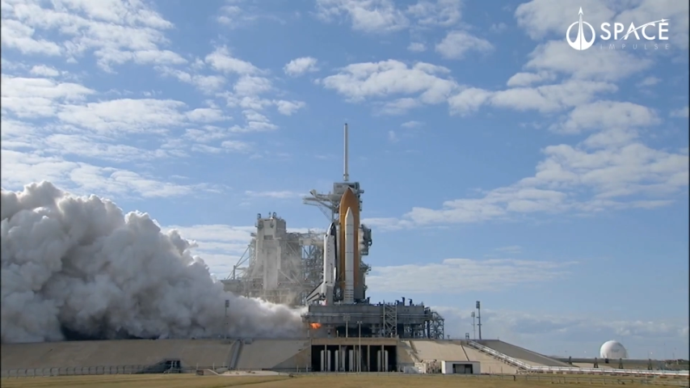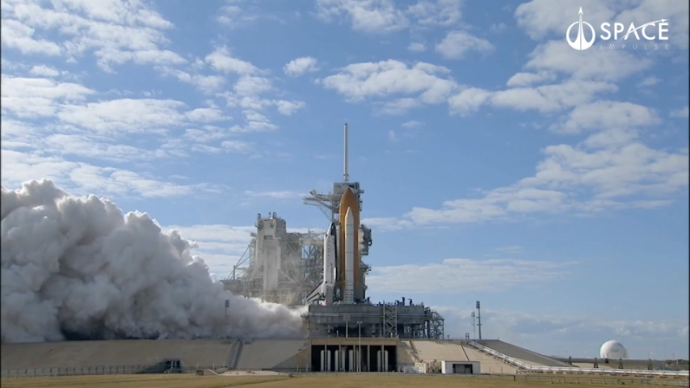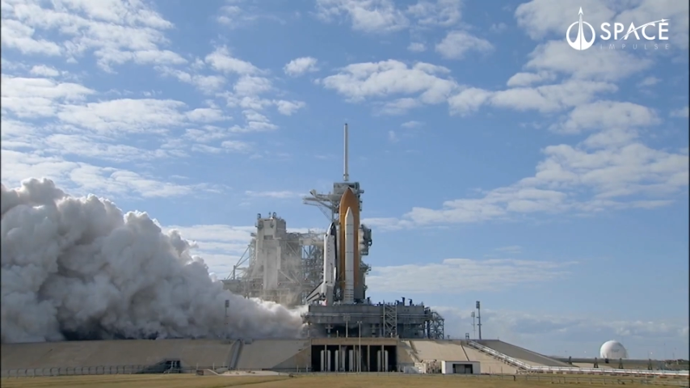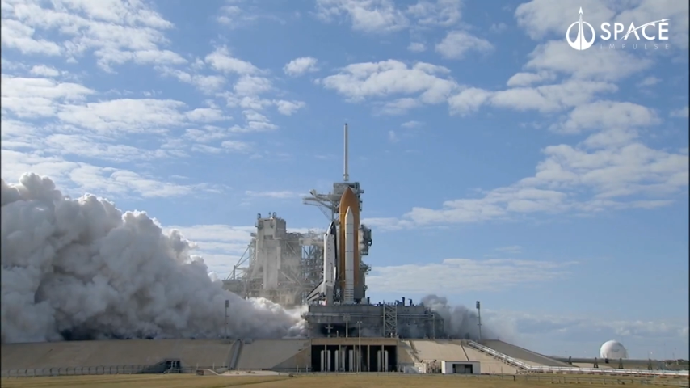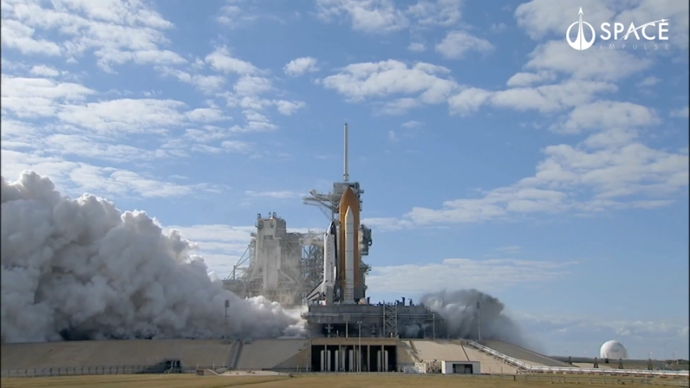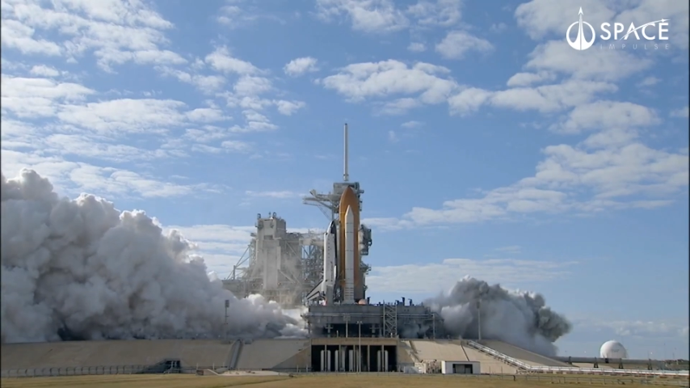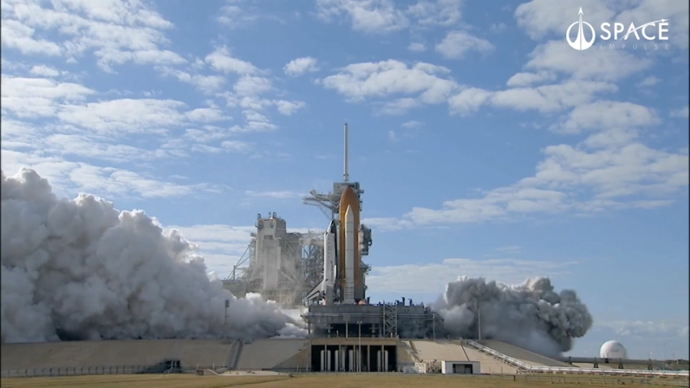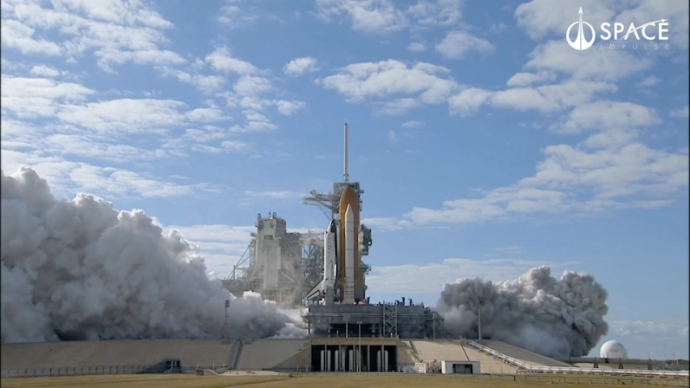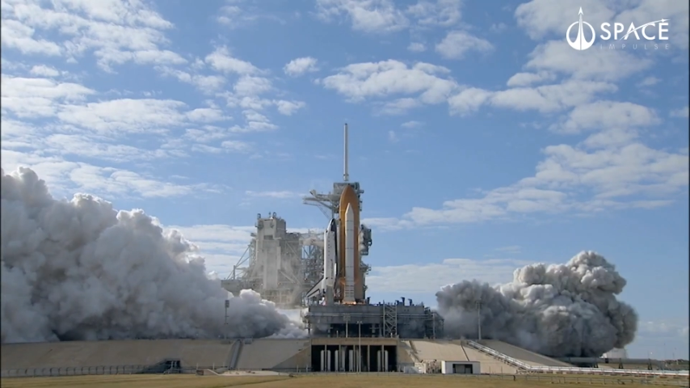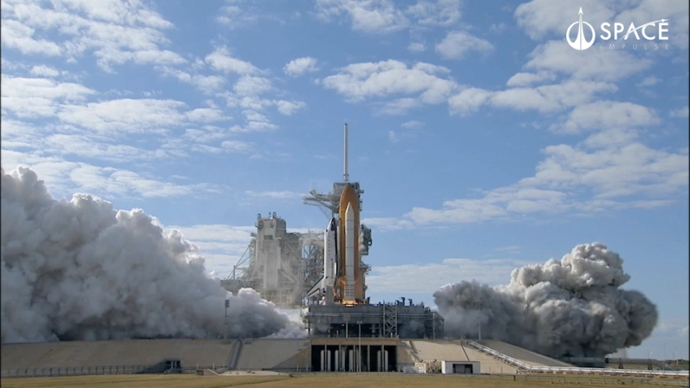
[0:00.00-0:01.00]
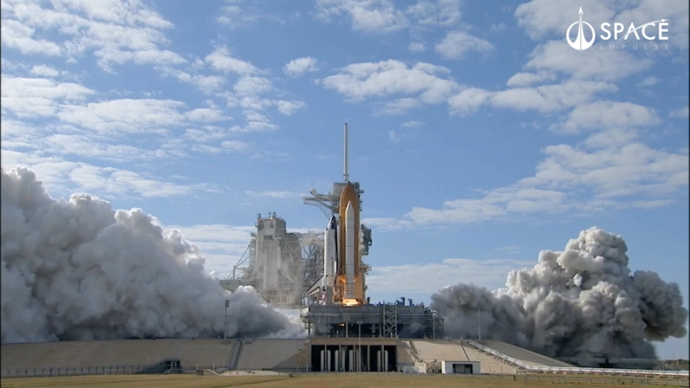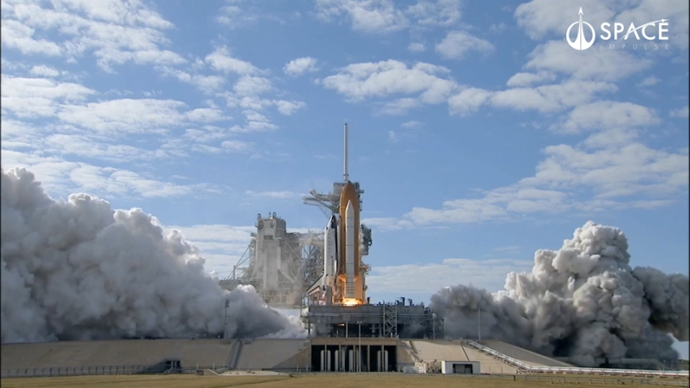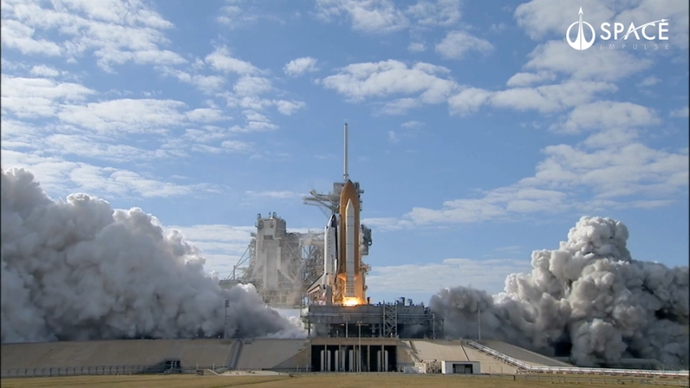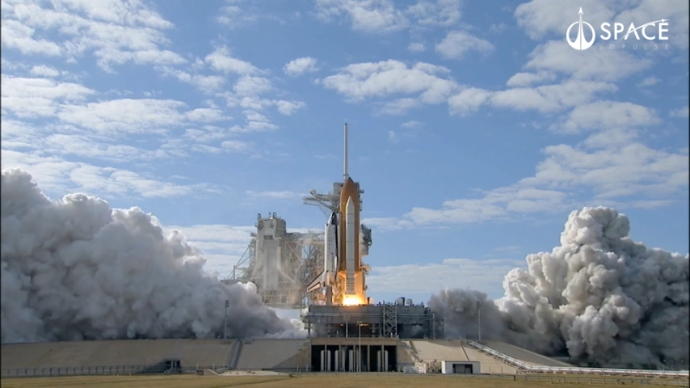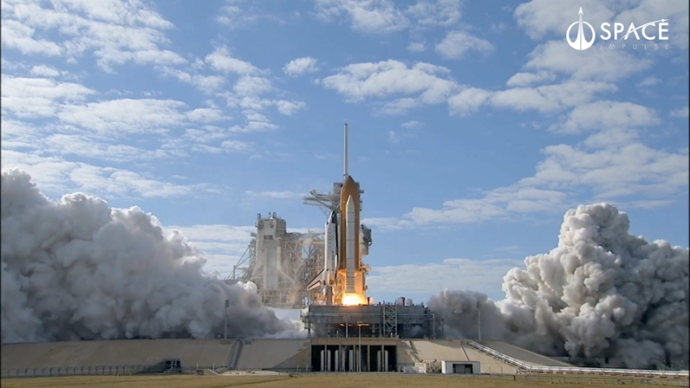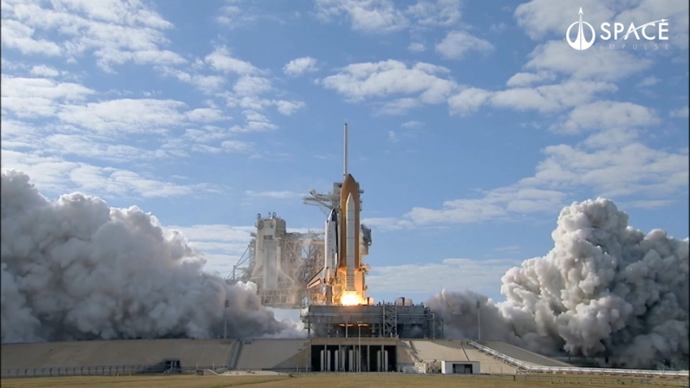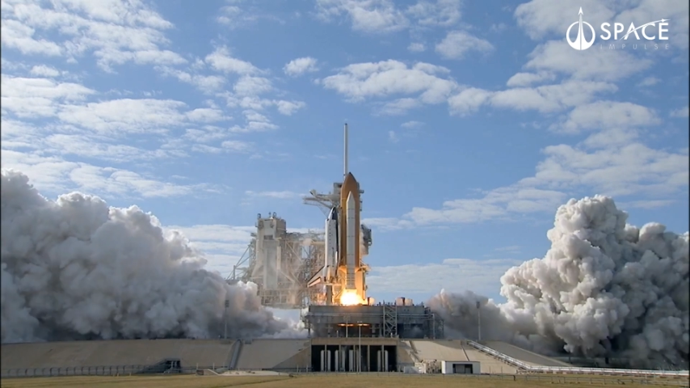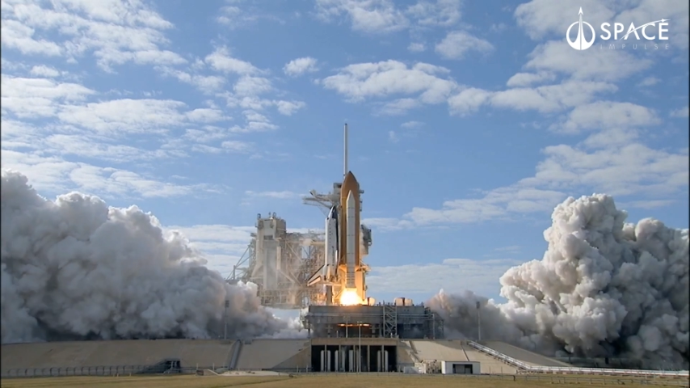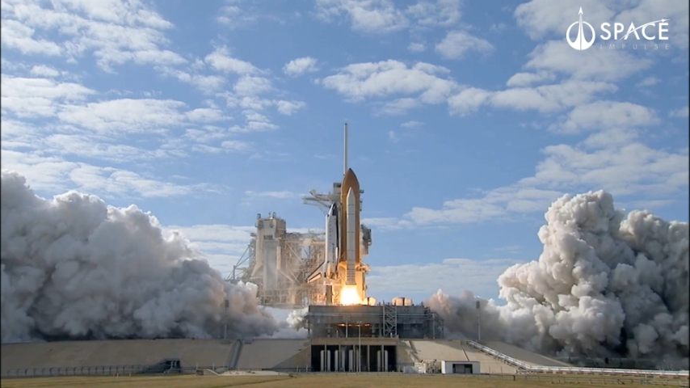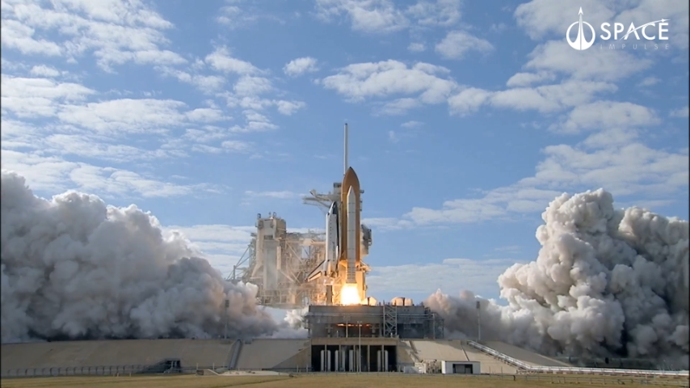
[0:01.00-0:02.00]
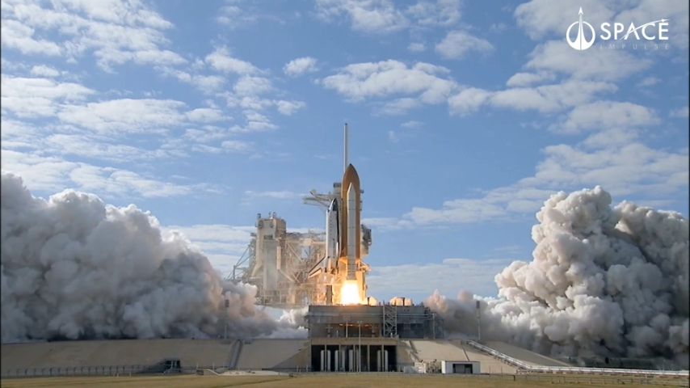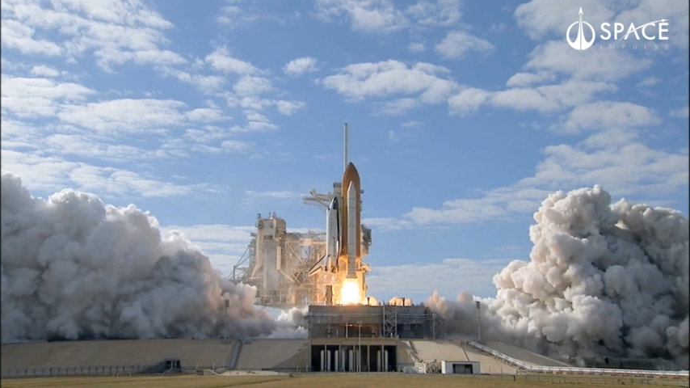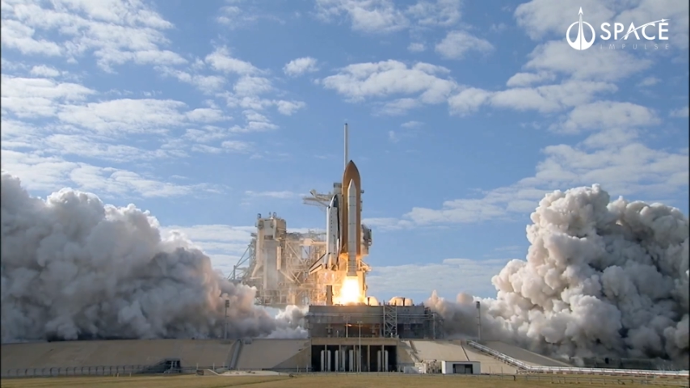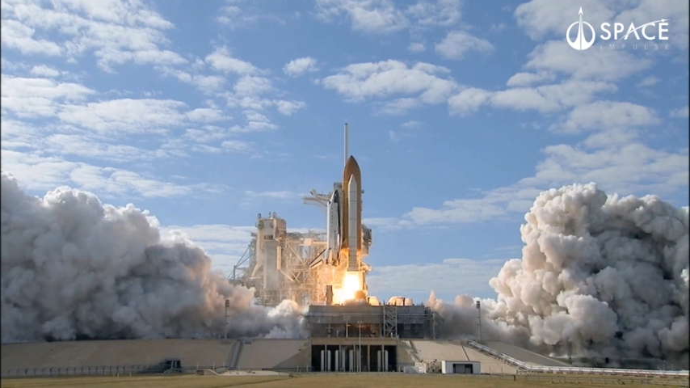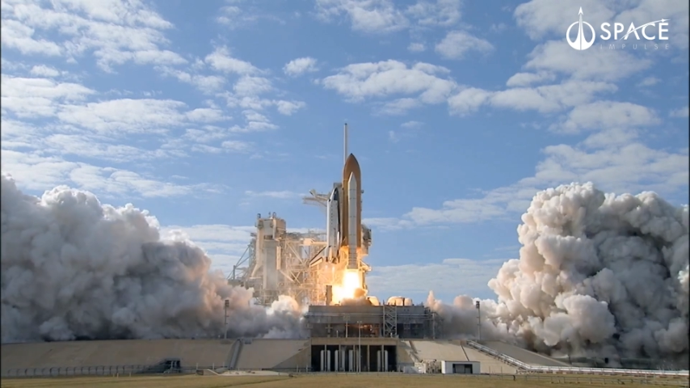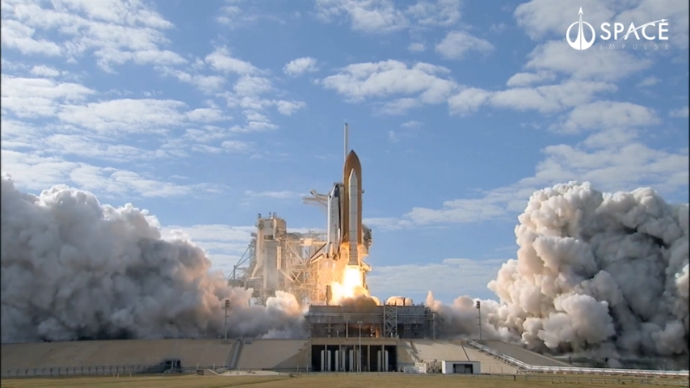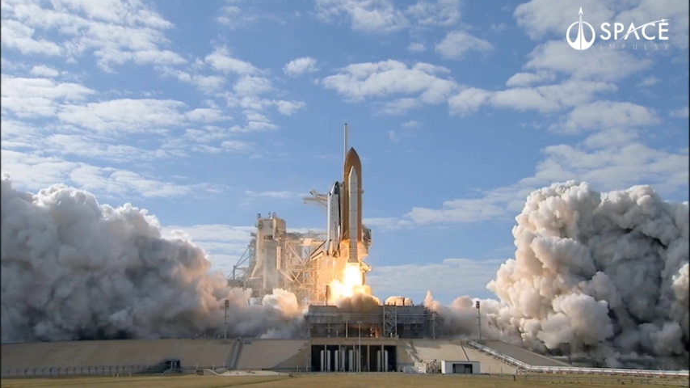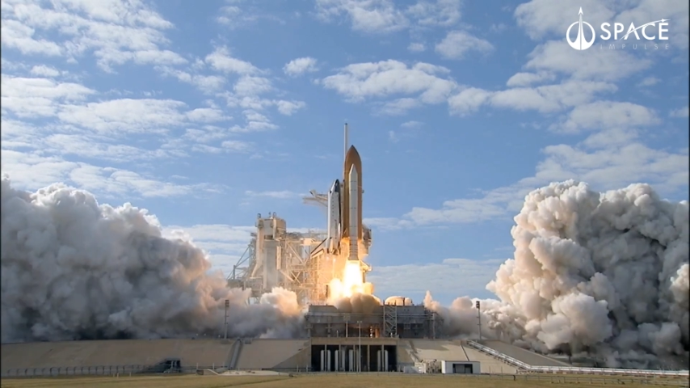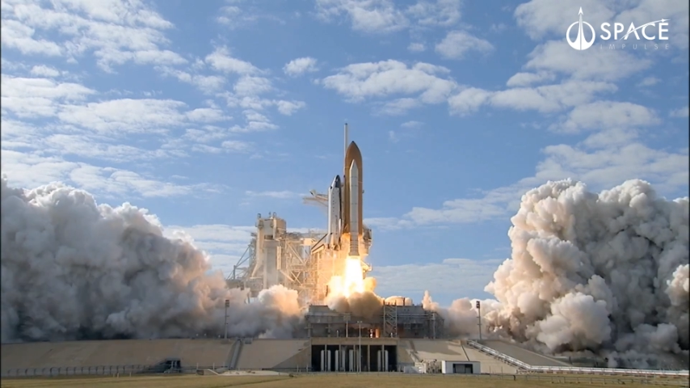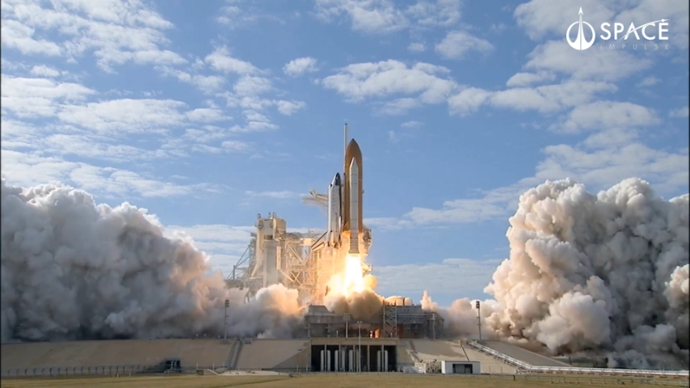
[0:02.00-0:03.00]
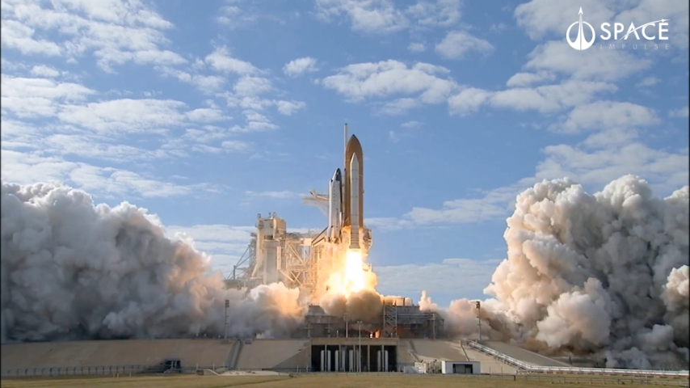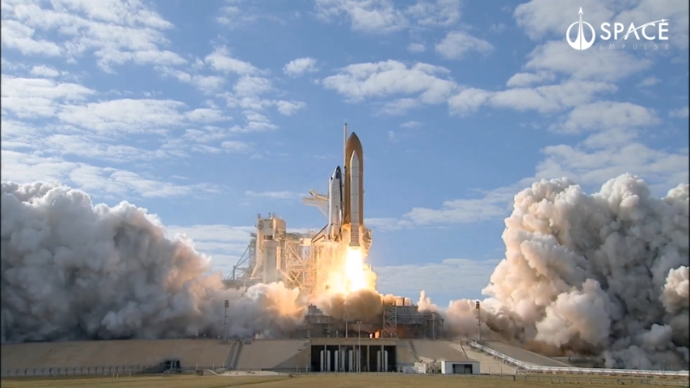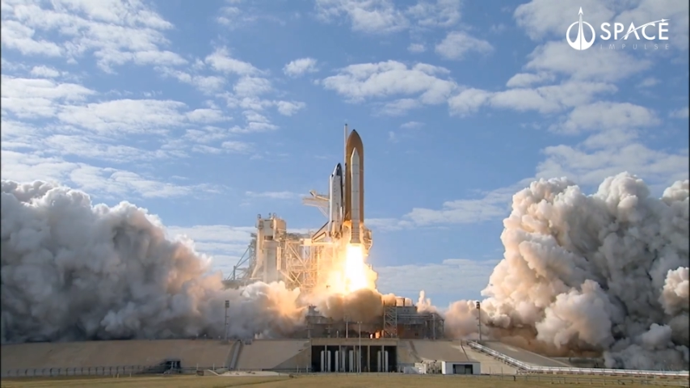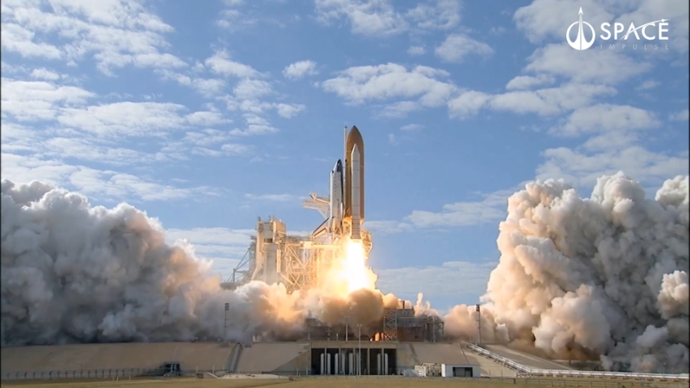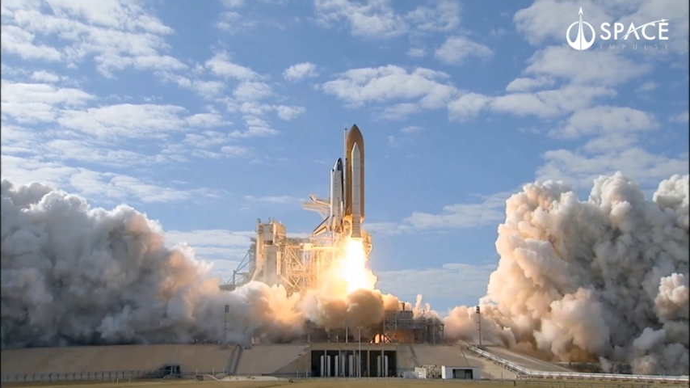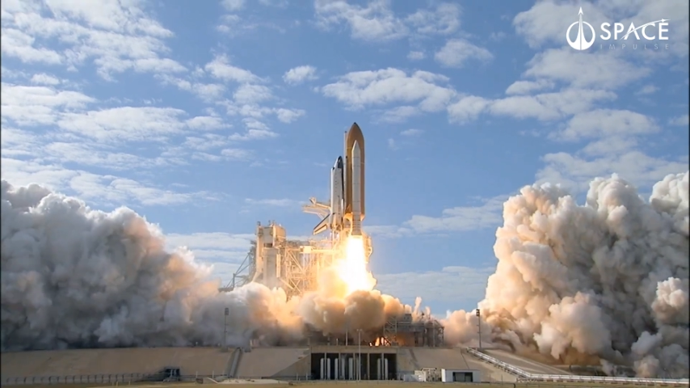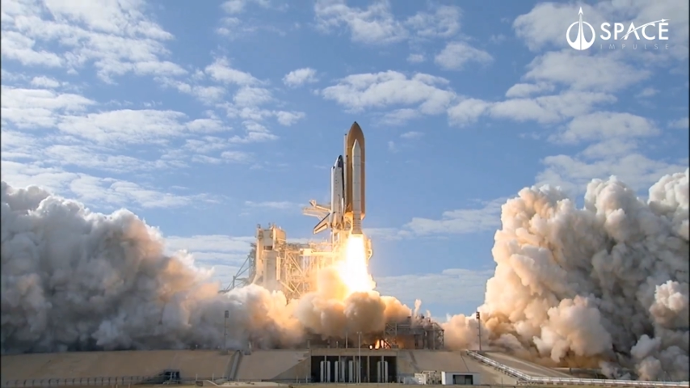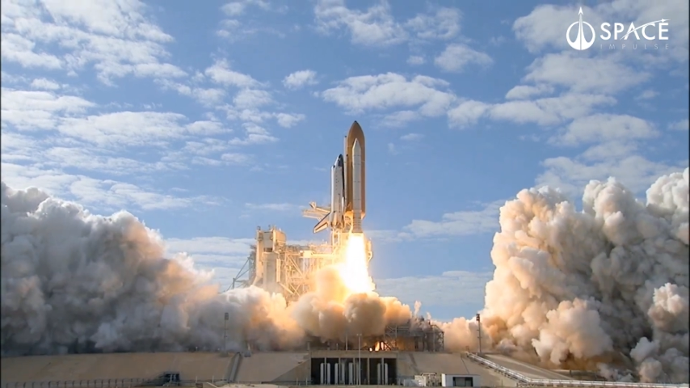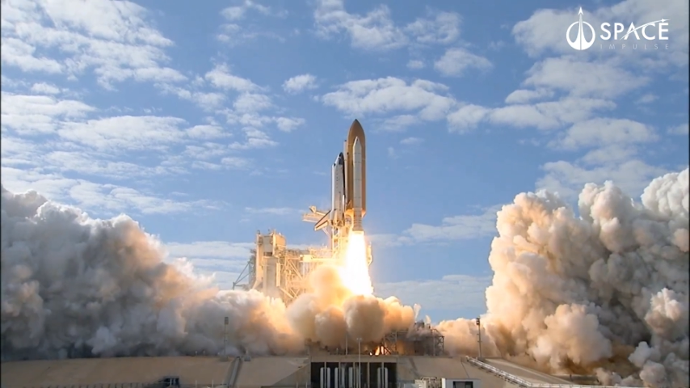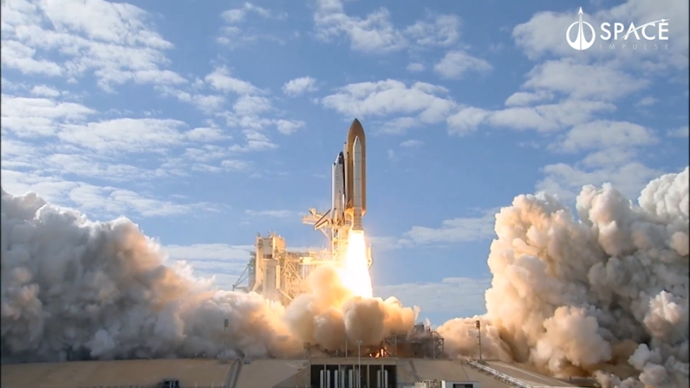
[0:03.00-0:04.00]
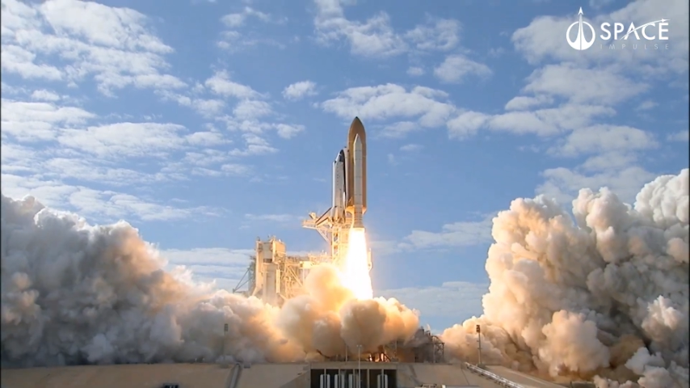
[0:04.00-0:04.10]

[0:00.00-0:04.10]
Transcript: [unreadable: no face in view]